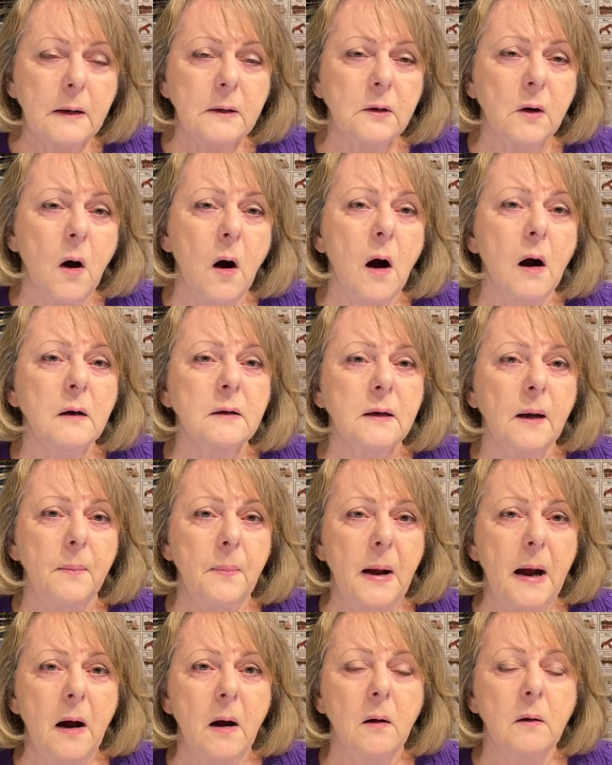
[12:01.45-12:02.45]
talked
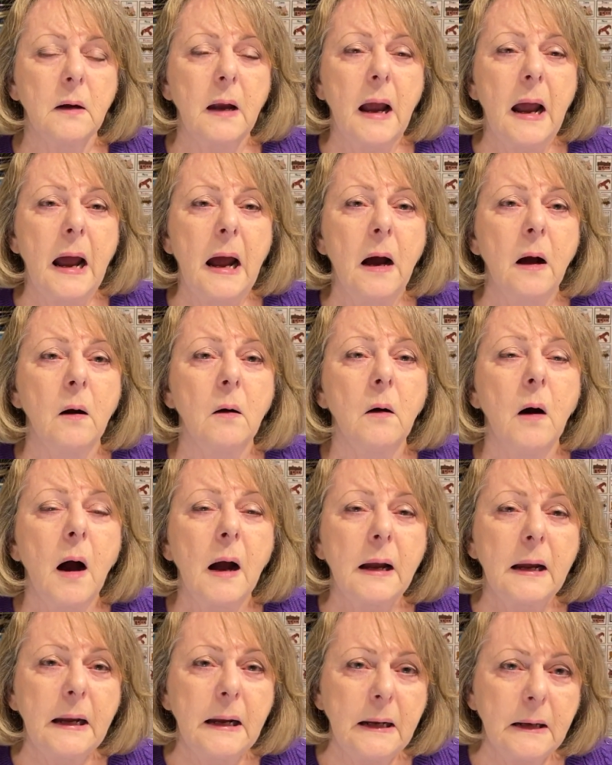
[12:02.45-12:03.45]
about how
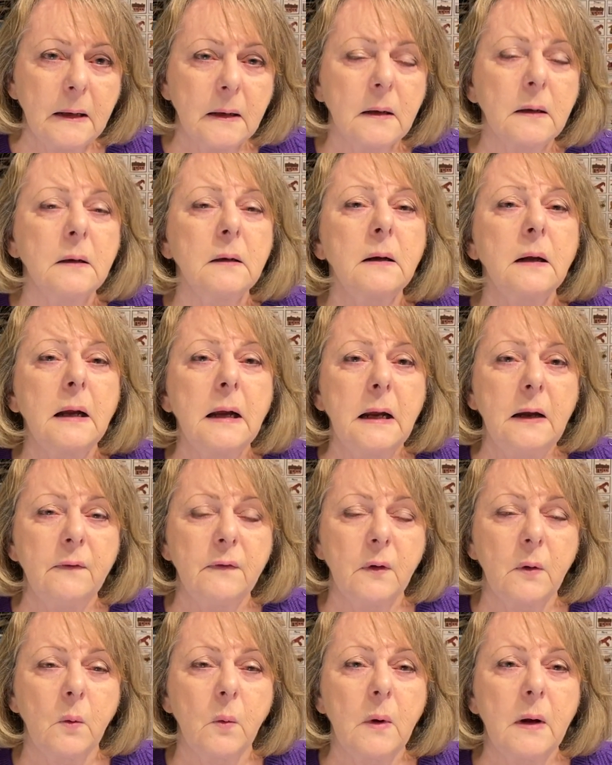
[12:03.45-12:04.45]
Aida,
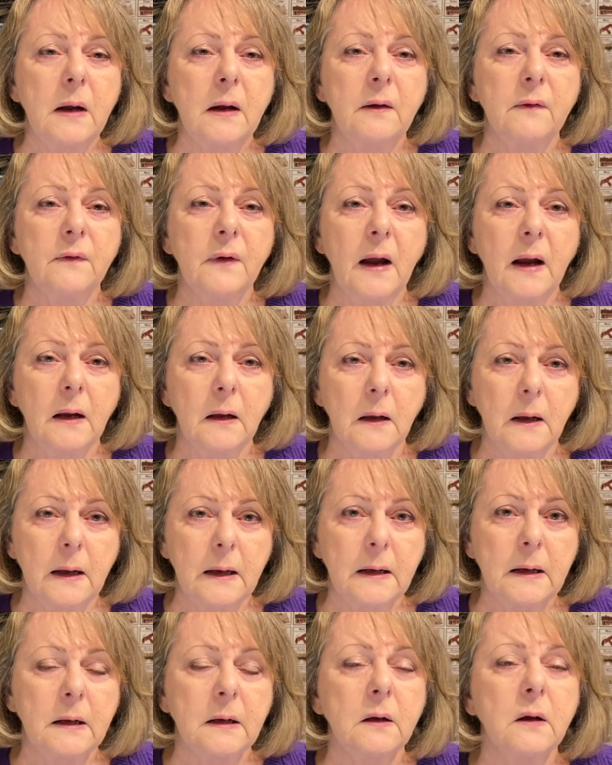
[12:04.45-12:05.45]
even weave, and
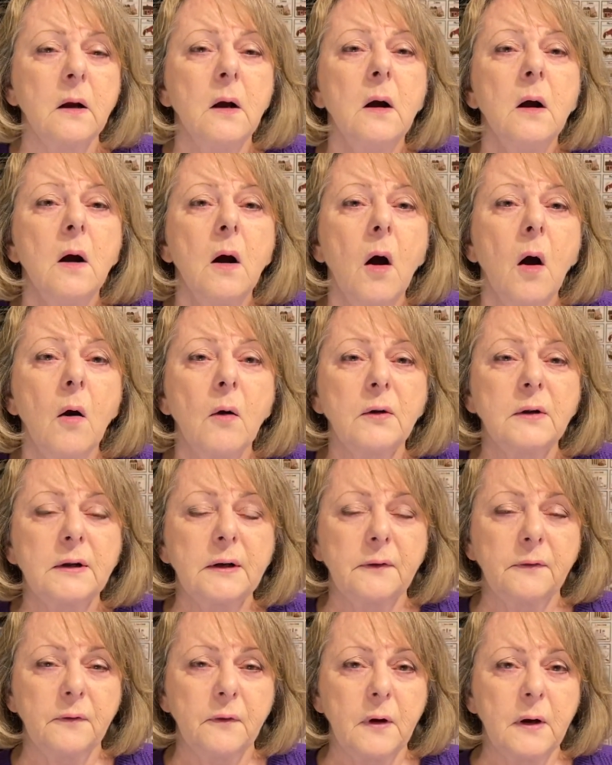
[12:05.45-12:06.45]
linen are
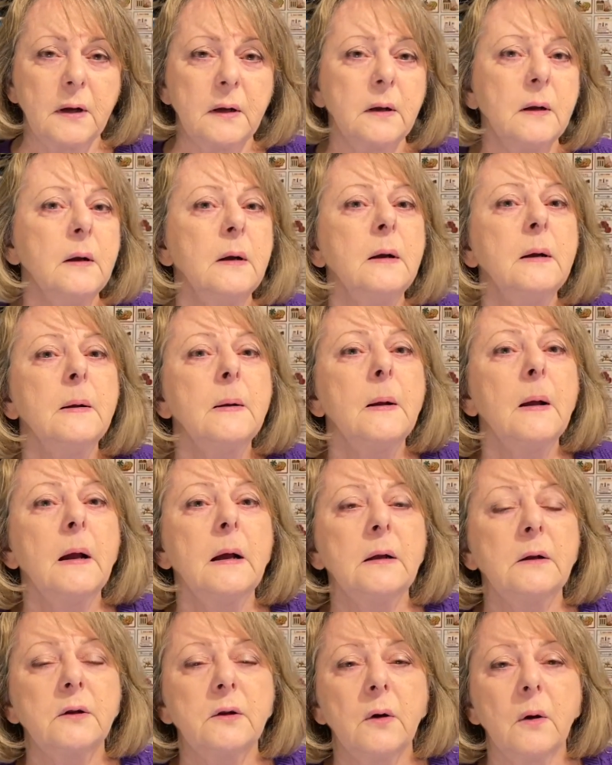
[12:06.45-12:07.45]
different
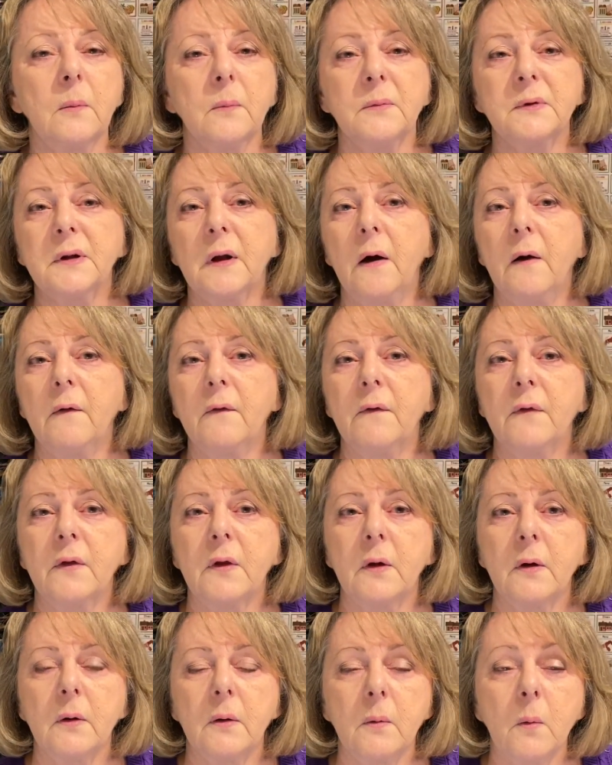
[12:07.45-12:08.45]
in terms of
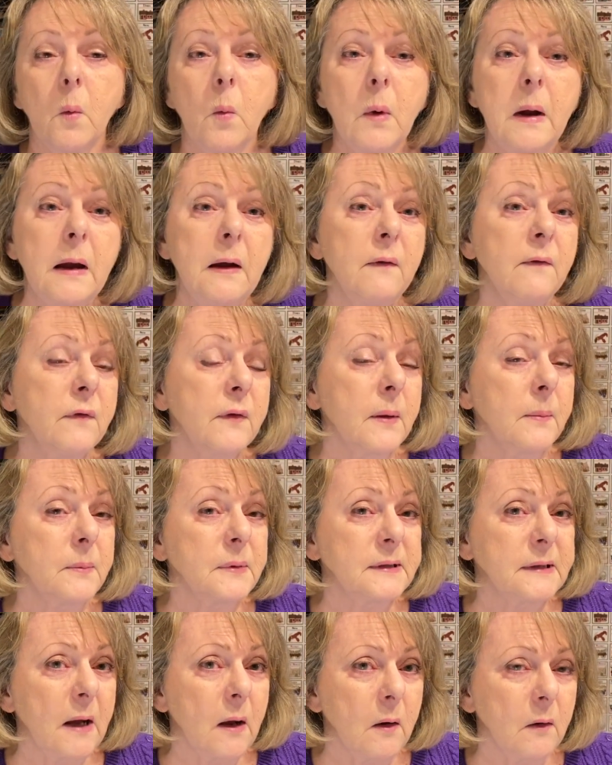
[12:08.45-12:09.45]
the weave
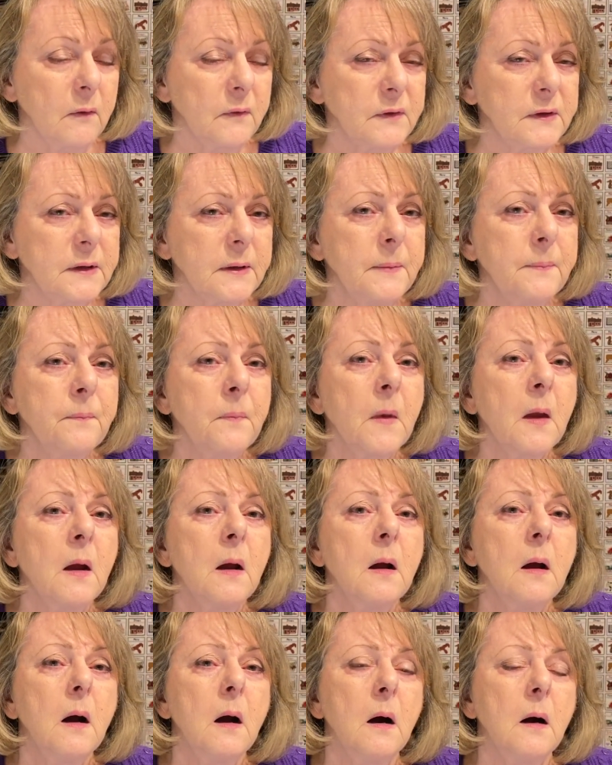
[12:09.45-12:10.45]
themselves,
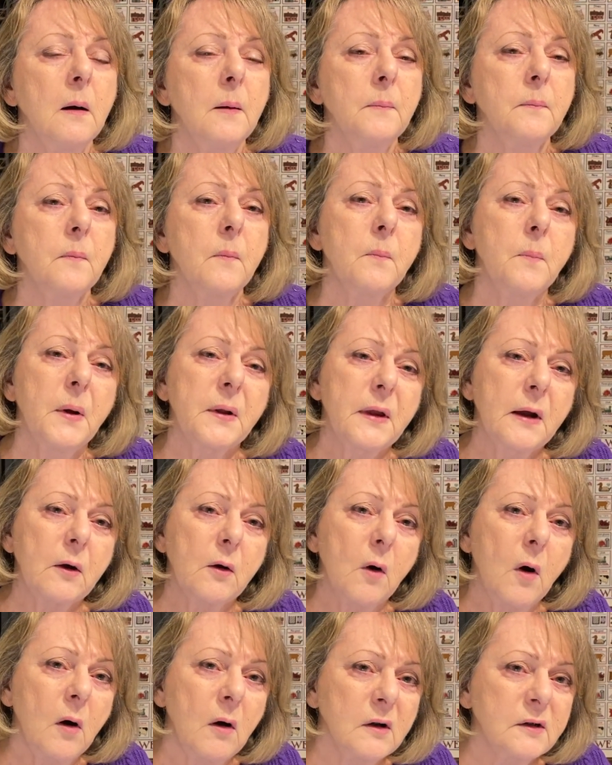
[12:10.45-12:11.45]
but
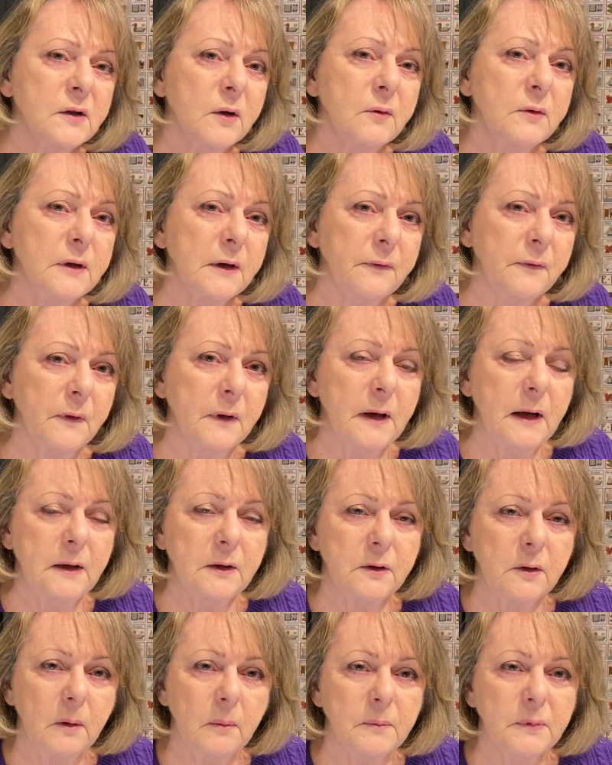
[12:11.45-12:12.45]
they're also different in
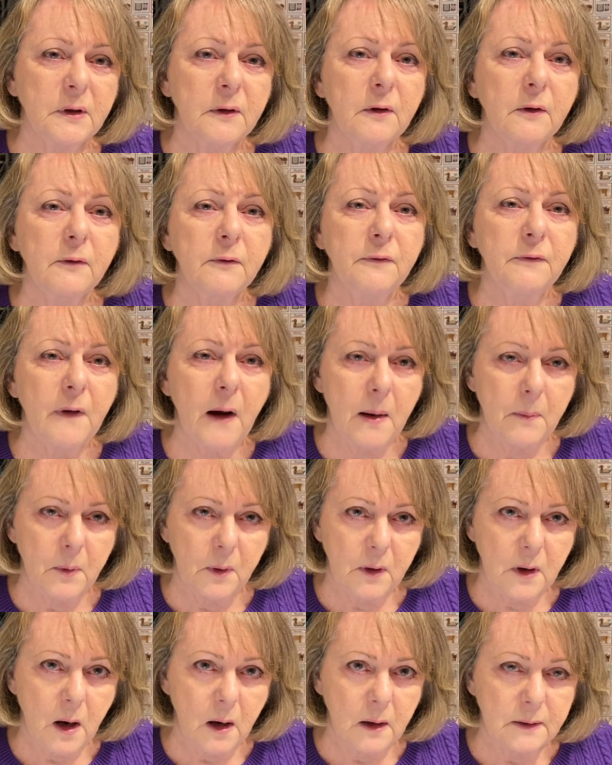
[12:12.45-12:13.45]
terms of their fiber
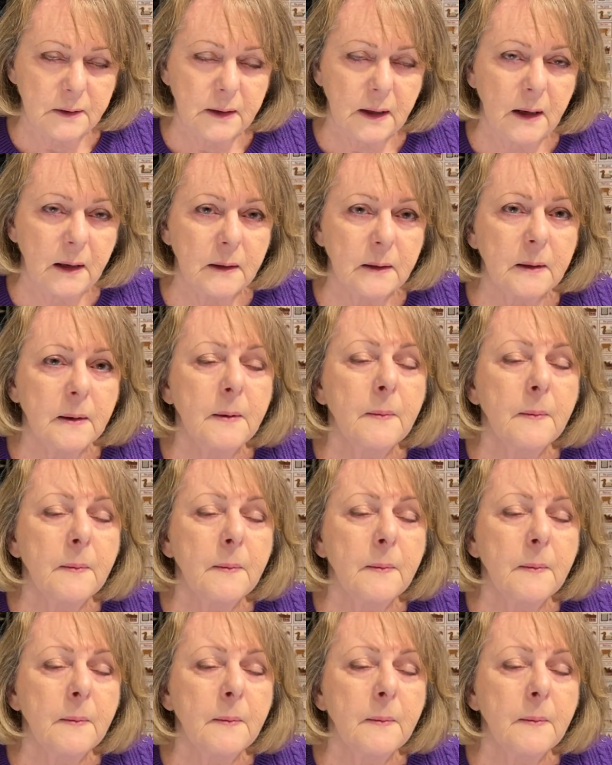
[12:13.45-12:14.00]
content.